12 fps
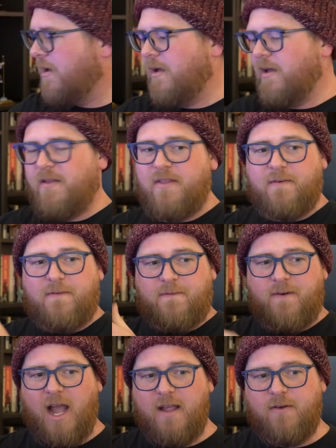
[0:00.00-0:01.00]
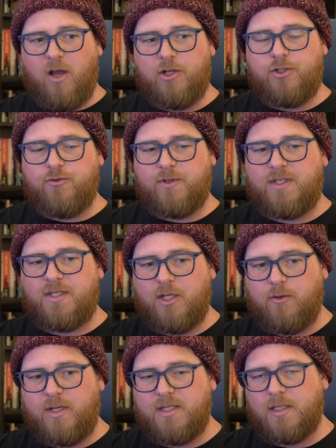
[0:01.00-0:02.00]
the 500
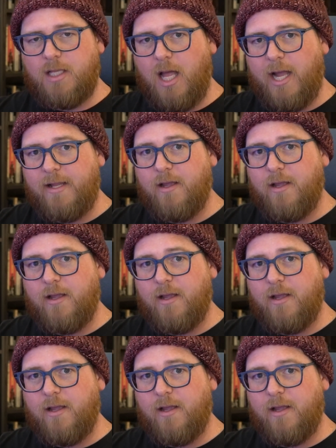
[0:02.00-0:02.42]
series line